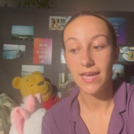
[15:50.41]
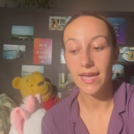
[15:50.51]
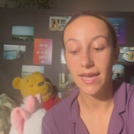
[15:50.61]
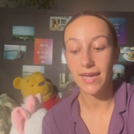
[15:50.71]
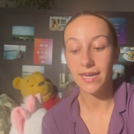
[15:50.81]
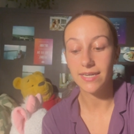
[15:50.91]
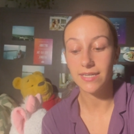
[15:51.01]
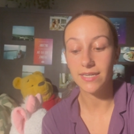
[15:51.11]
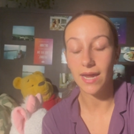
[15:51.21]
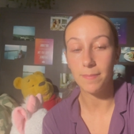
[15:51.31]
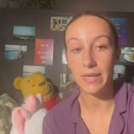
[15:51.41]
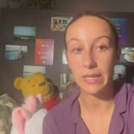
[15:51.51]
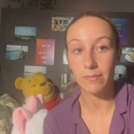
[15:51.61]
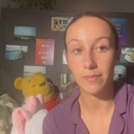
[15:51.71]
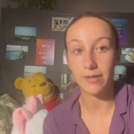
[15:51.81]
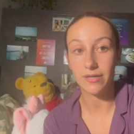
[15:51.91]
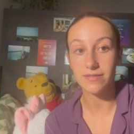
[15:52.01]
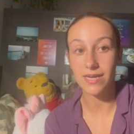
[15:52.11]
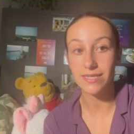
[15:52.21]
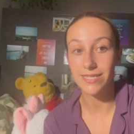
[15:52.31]
and I'm meeting my
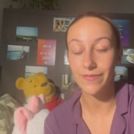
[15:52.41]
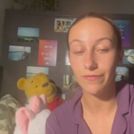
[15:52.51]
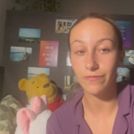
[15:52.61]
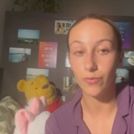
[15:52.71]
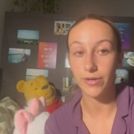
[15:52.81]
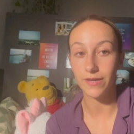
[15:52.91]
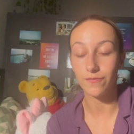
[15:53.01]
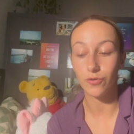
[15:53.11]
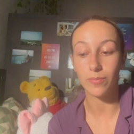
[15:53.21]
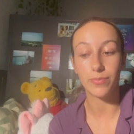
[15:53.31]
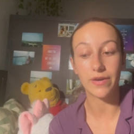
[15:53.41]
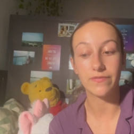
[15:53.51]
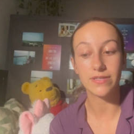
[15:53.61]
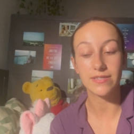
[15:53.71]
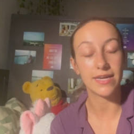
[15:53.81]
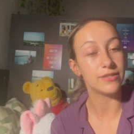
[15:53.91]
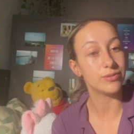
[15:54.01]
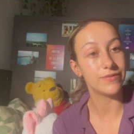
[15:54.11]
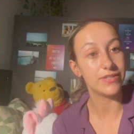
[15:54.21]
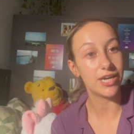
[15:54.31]
parents at 7.40 for breakfast at the
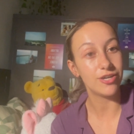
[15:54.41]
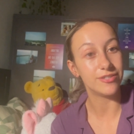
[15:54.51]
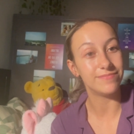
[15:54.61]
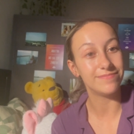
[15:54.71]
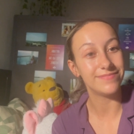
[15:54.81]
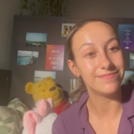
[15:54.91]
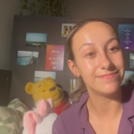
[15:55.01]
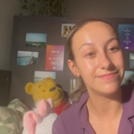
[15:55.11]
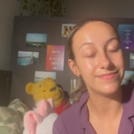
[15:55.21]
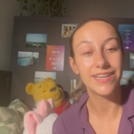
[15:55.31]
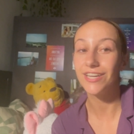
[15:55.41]
Riviera.